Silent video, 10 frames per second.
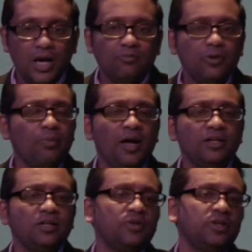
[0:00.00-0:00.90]
I'm
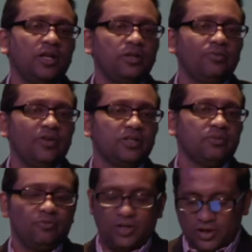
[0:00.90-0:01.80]
reminded of another
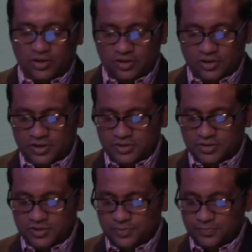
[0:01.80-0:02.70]
victim of the Holocaust.